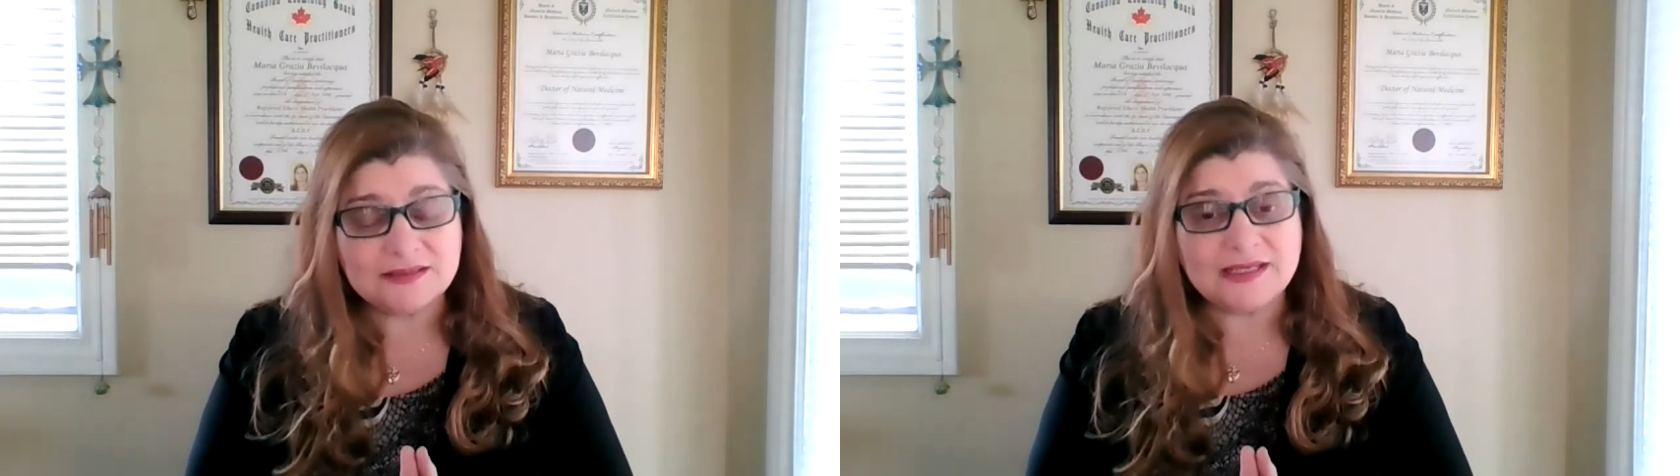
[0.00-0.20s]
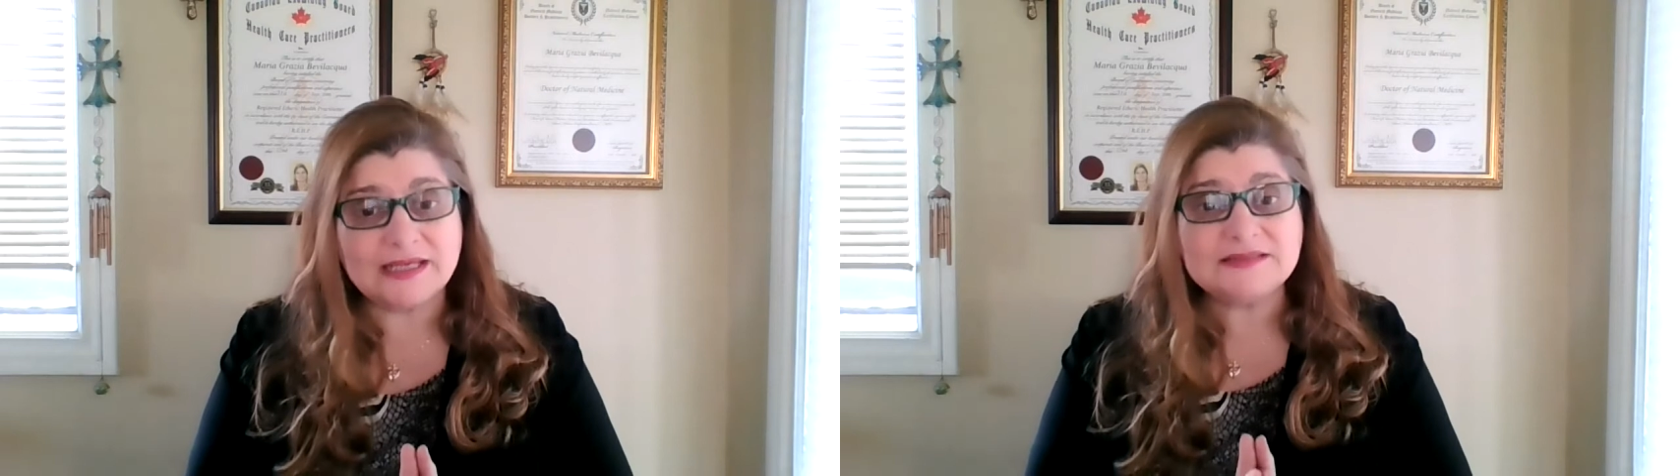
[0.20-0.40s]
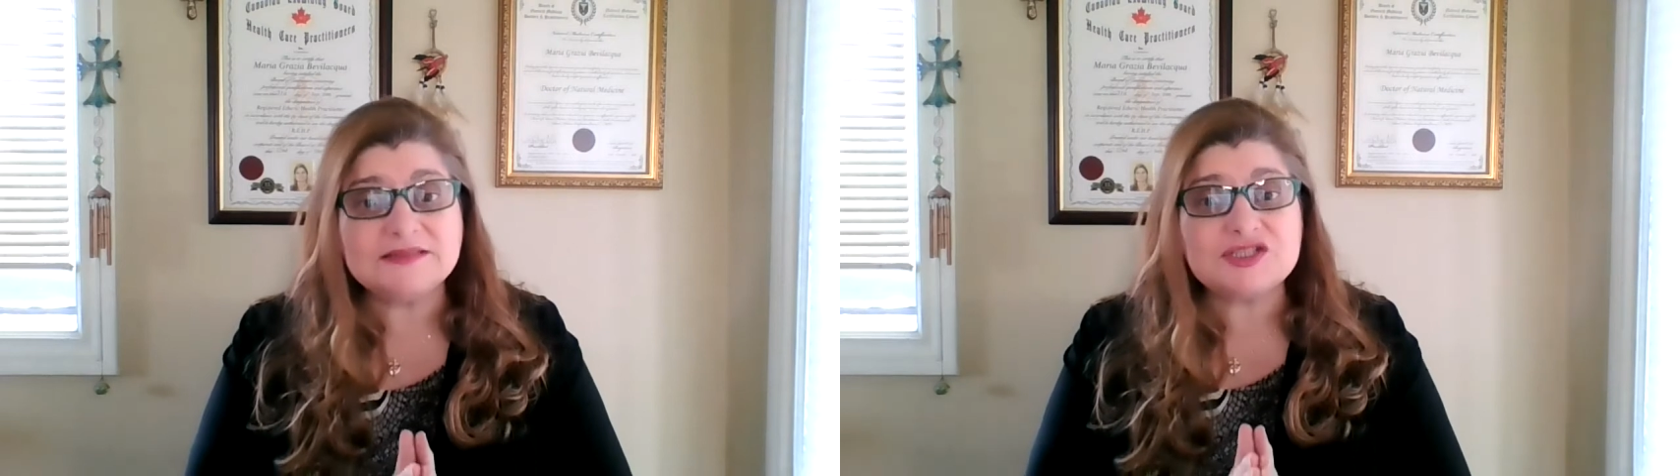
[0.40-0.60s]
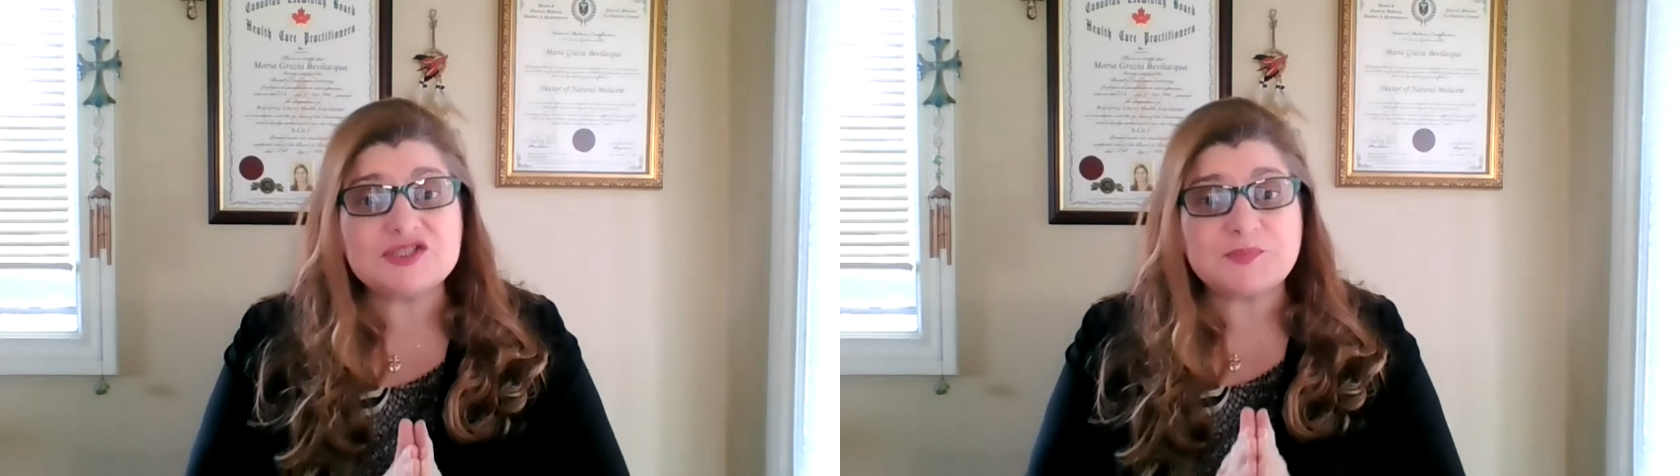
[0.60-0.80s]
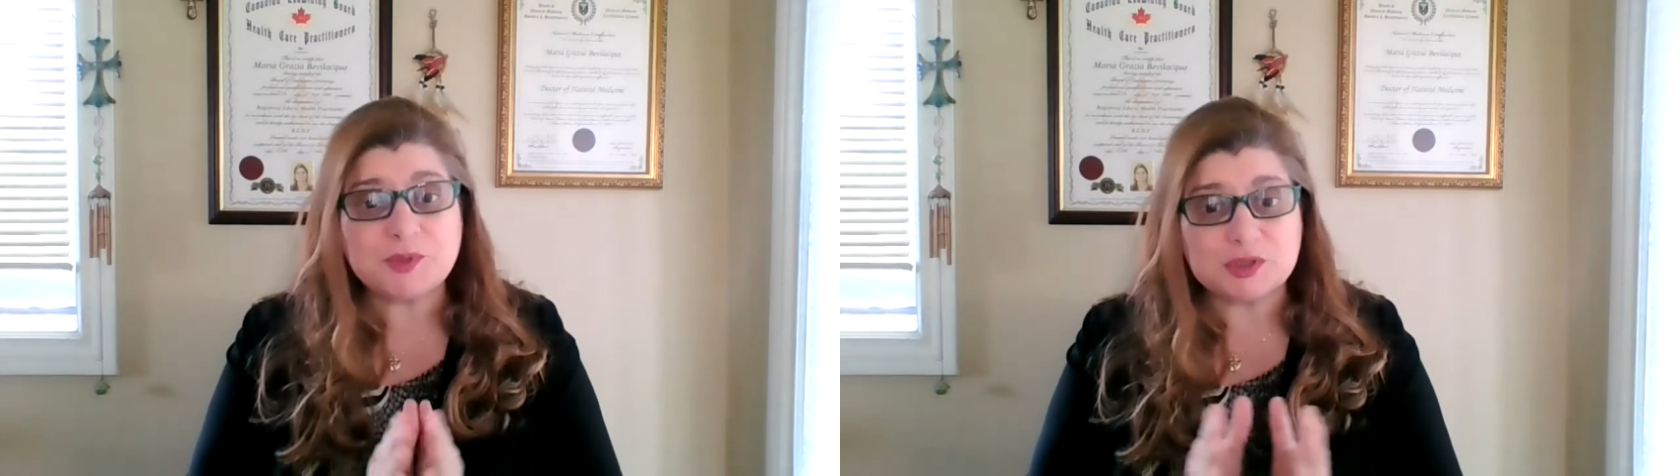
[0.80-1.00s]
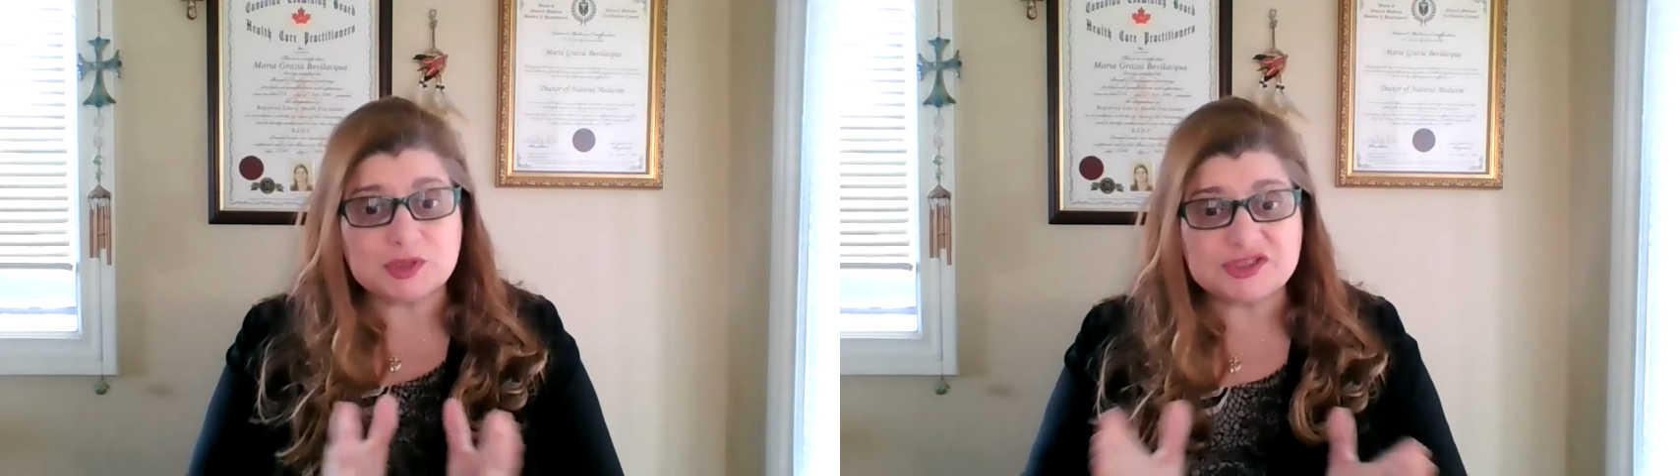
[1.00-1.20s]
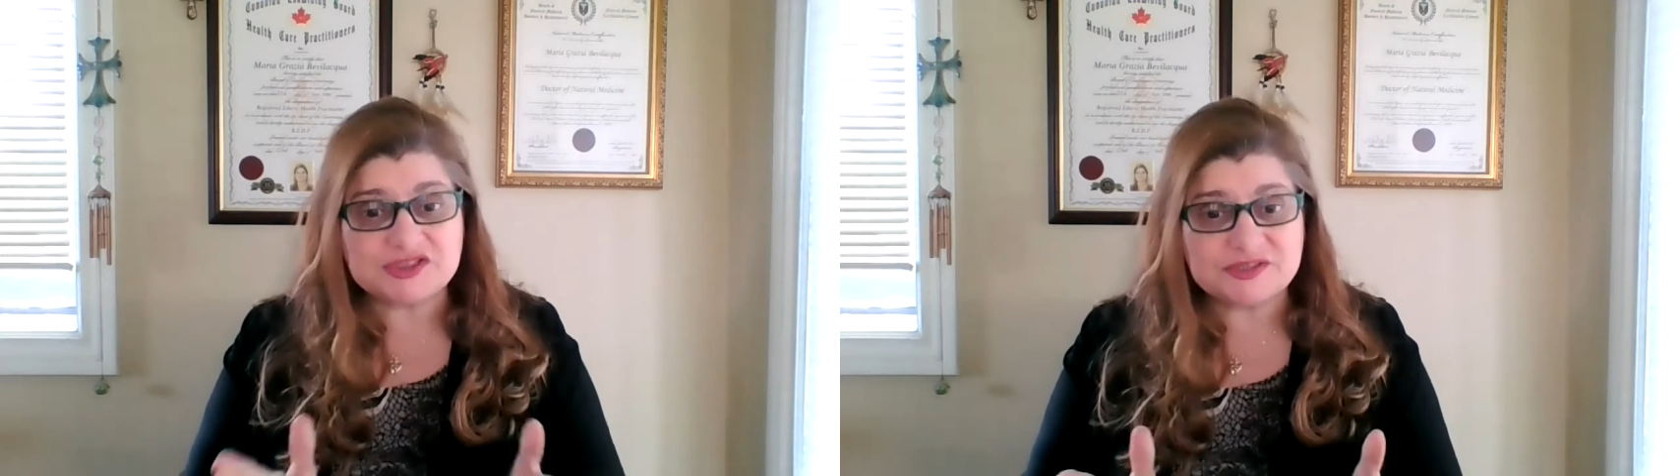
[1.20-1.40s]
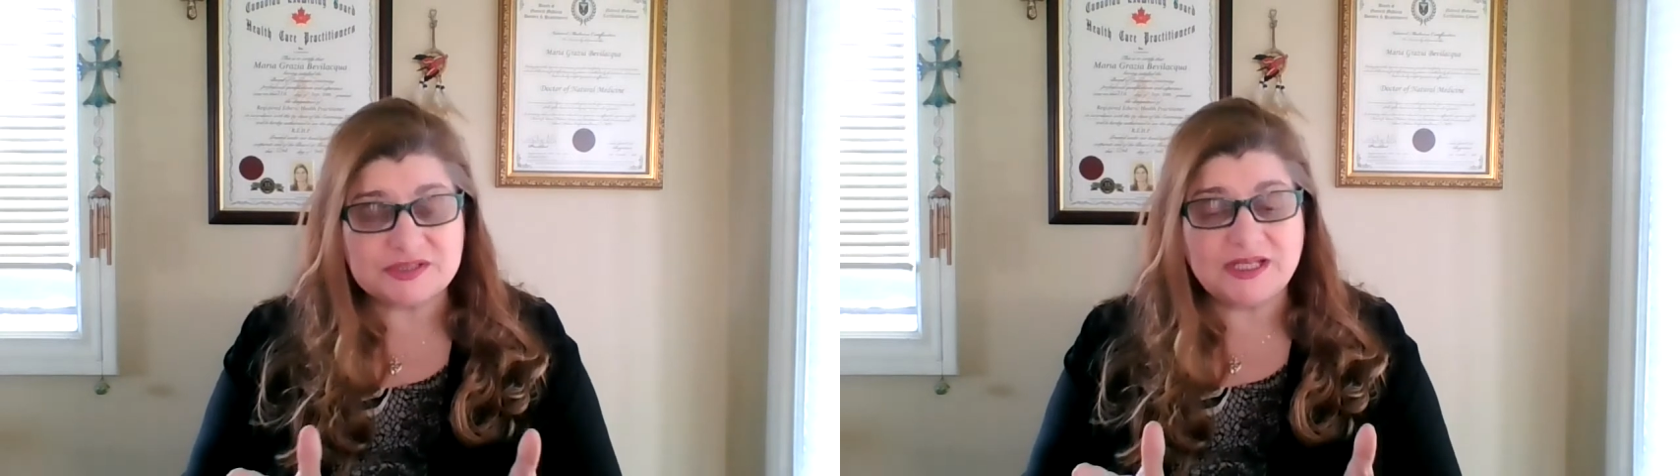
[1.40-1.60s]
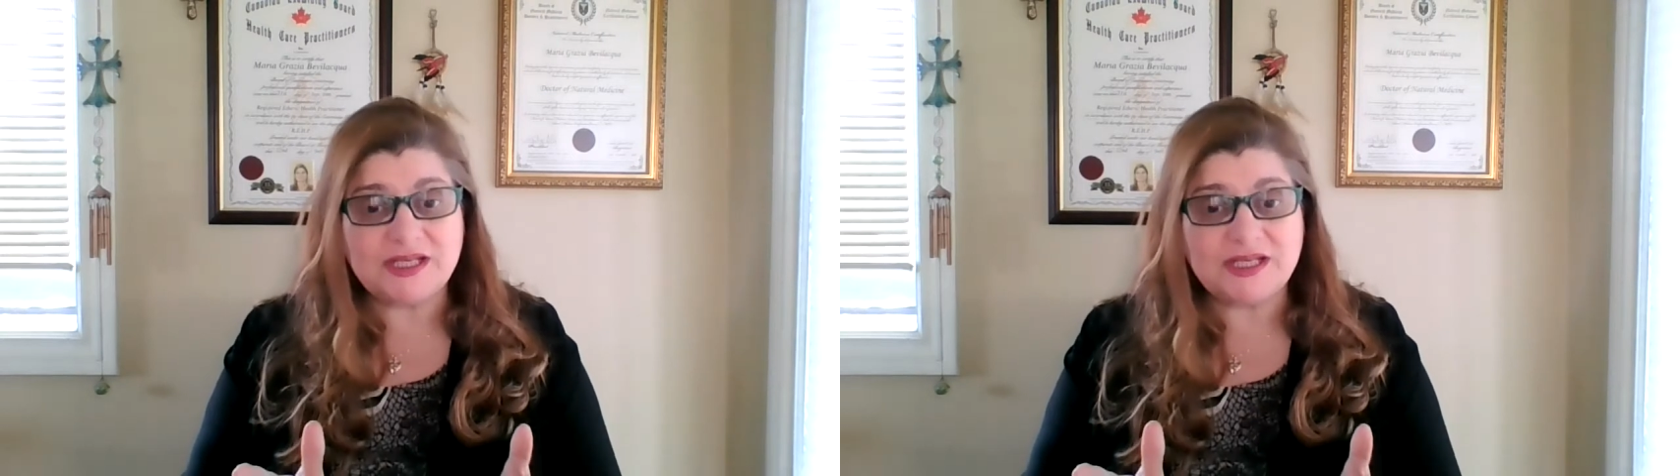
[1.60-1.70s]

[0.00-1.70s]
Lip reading: gets dispersed